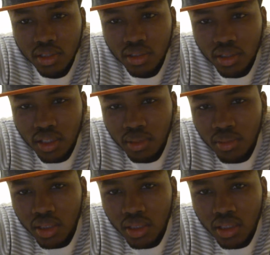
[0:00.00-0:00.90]
You know what I
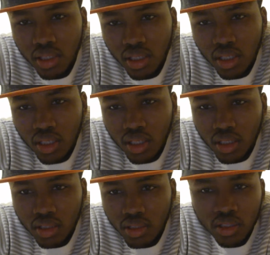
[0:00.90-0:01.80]
mean?
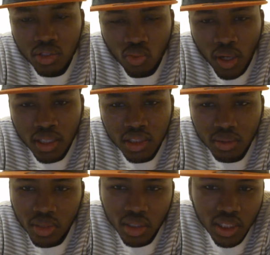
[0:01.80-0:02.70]
Just watch
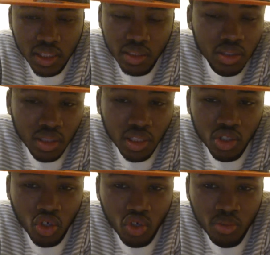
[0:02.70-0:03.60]
it, because at the end of the day,
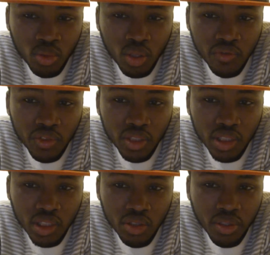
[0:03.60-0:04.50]
it's all going to be worth it,
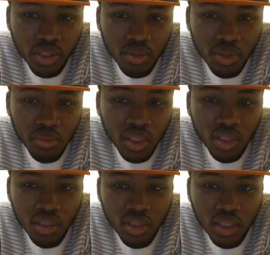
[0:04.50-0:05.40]
and you're going to be
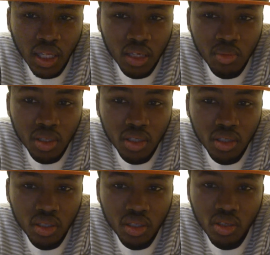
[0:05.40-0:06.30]
making a lot of
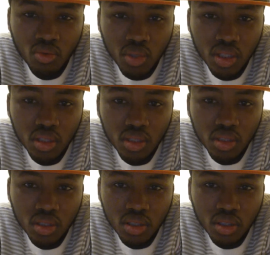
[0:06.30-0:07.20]
money a week.
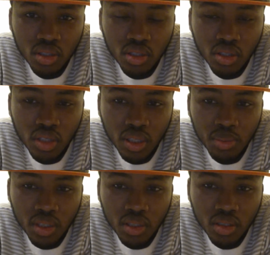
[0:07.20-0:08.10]
You know what I
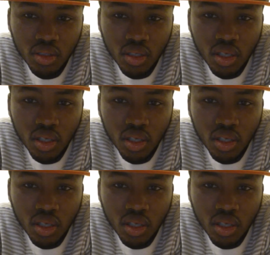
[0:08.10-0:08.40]
mean?